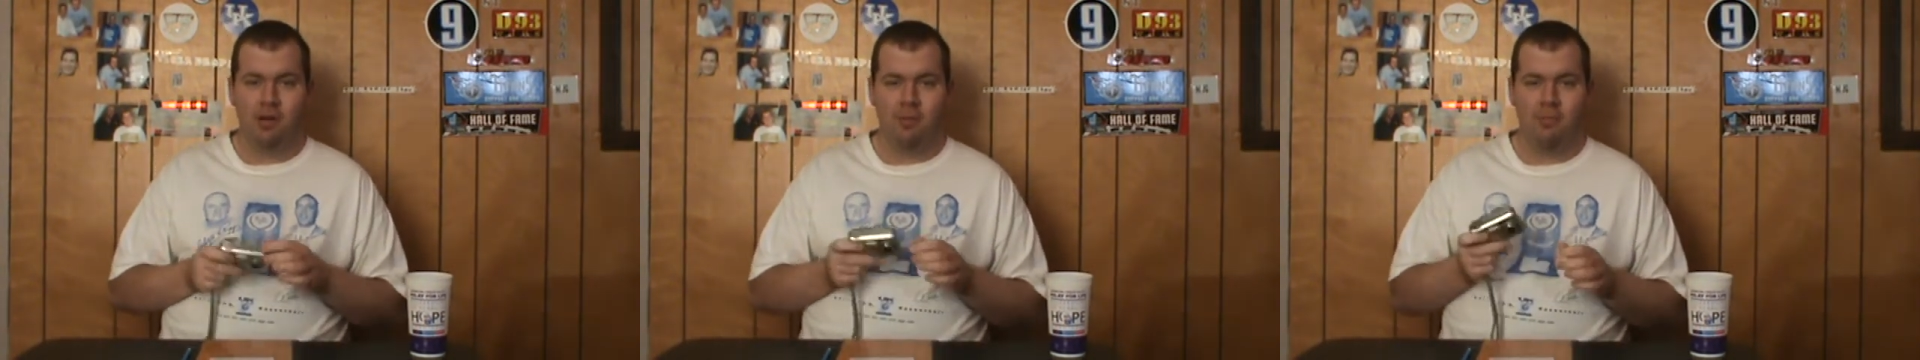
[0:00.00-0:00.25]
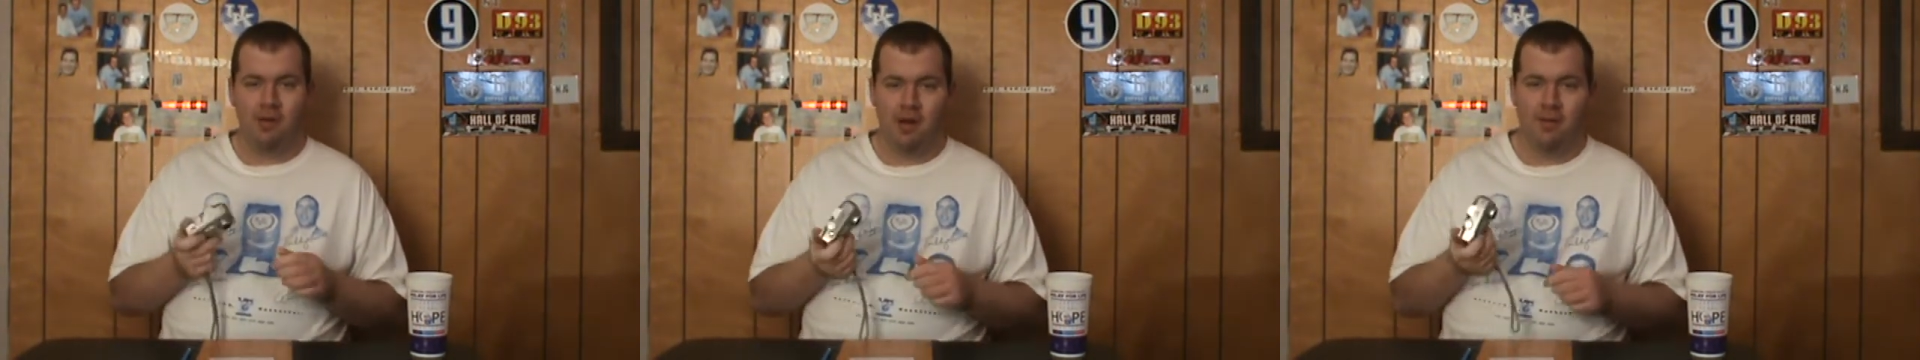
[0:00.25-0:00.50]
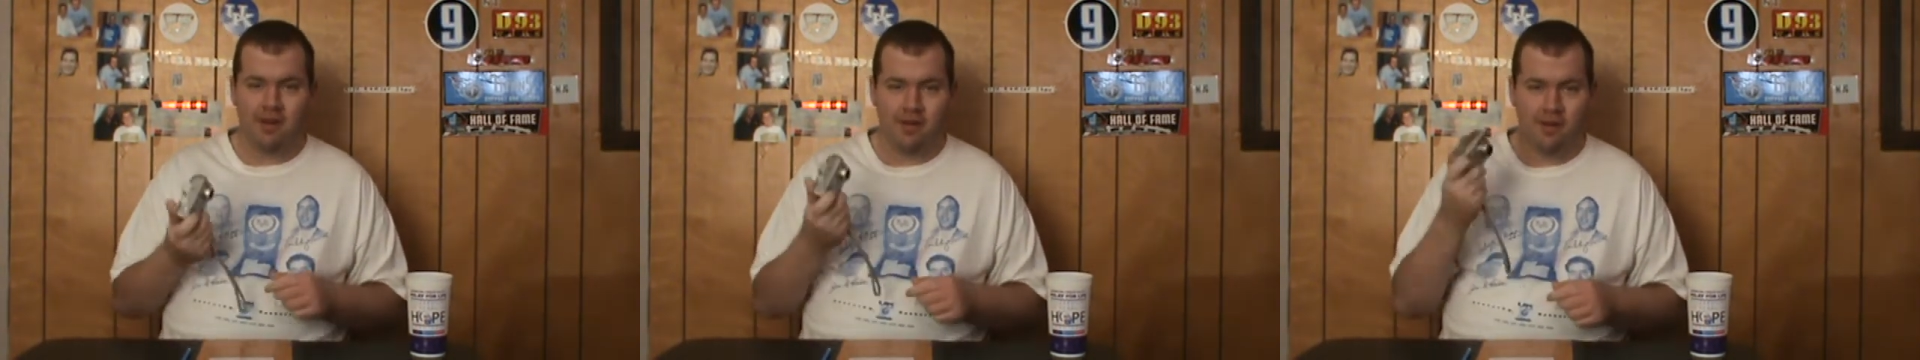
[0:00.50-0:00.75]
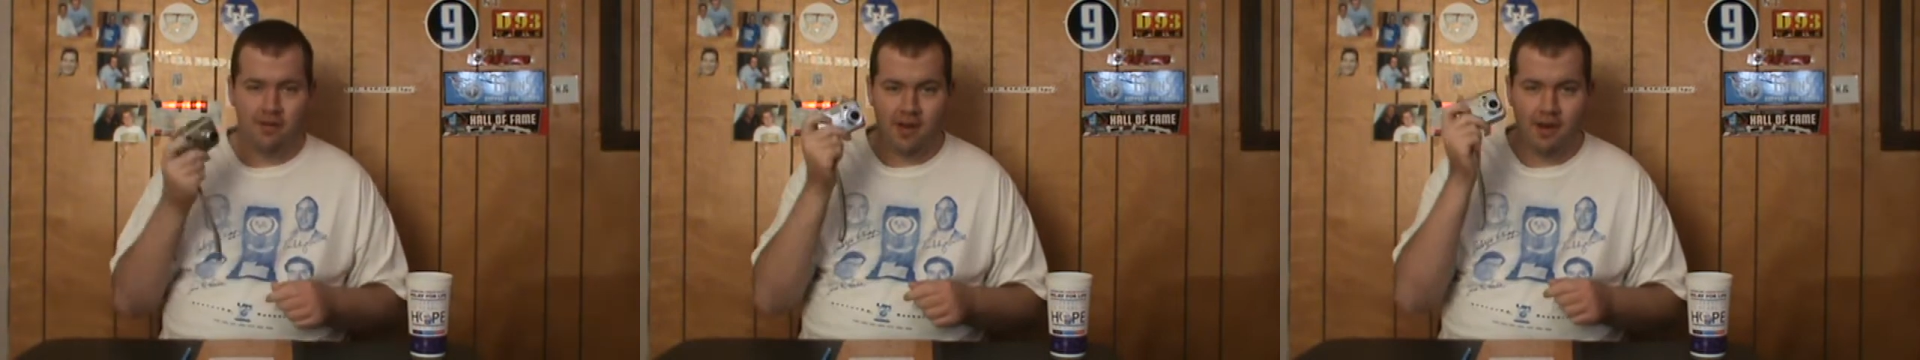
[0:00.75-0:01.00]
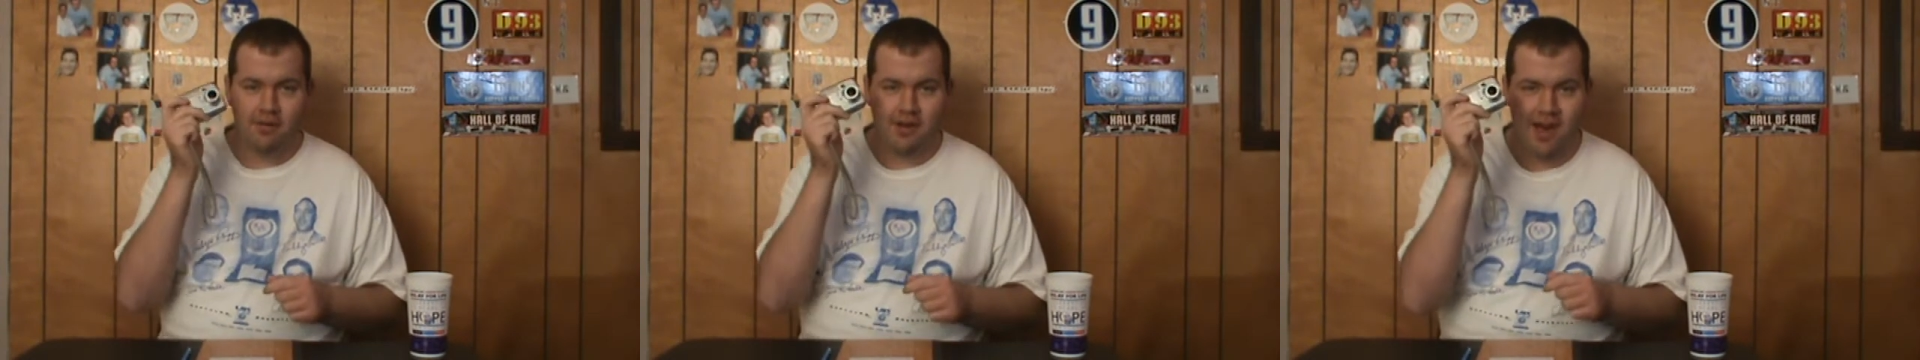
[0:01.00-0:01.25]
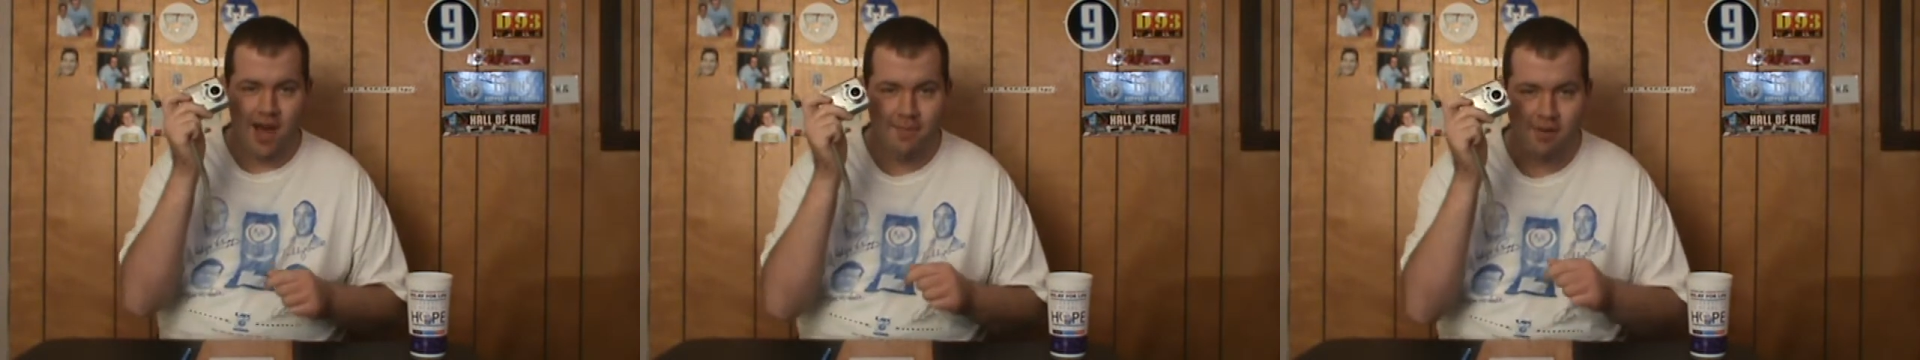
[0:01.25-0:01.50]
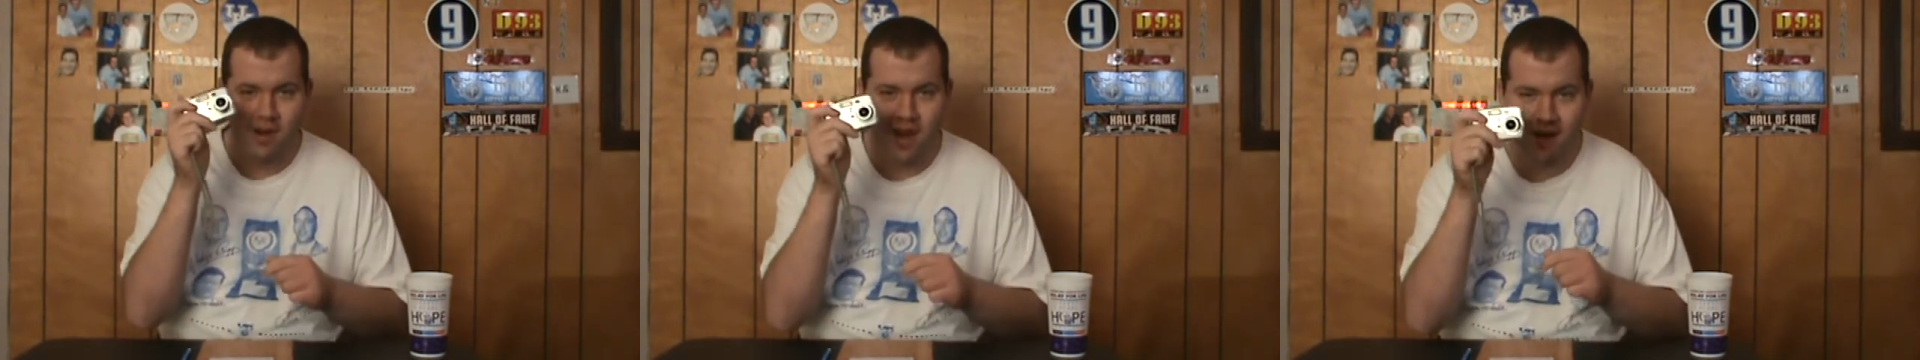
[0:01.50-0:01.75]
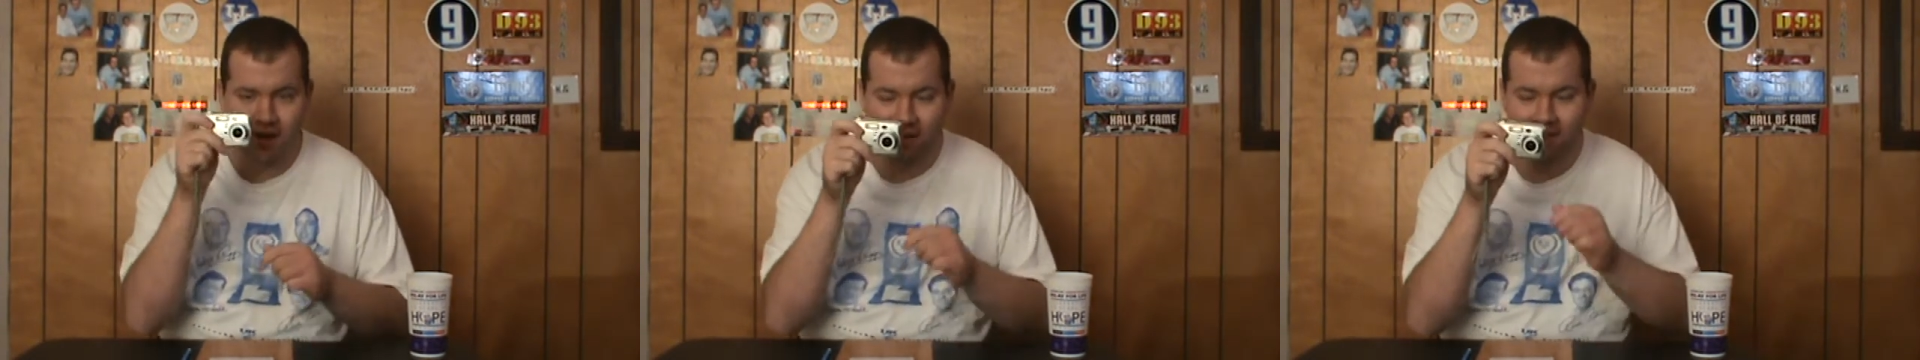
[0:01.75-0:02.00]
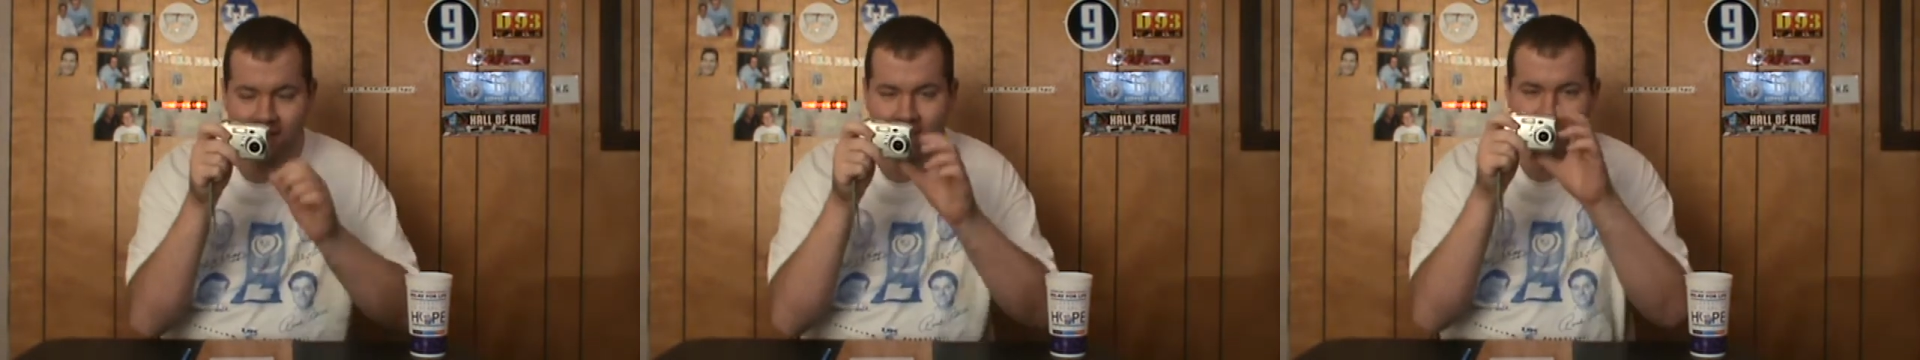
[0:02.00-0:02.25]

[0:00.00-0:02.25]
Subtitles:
But let me turn on the old camera right here.